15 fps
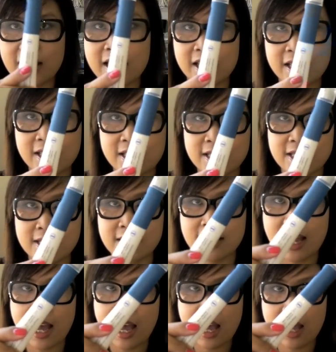It's
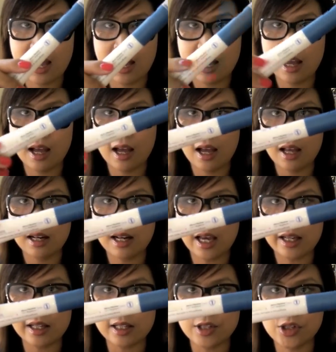
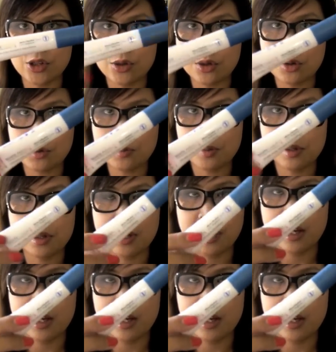like a tube.